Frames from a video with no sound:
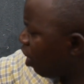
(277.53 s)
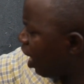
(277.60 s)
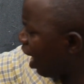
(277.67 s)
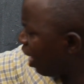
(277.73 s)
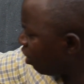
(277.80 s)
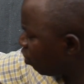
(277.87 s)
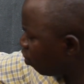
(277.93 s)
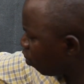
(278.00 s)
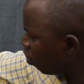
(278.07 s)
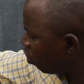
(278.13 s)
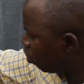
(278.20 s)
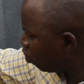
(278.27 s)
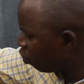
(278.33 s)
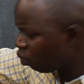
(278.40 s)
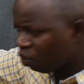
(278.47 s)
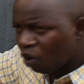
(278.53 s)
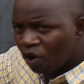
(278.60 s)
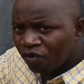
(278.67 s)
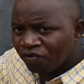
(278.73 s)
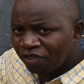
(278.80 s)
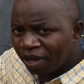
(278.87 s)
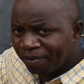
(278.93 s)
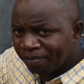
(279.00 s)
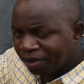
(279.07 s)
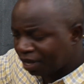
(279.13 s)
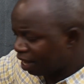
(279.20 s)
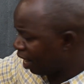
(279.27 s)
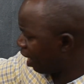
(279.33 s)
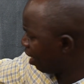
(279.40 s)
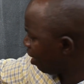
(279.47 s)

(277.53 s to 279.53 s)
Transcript: cancel 2 of them here.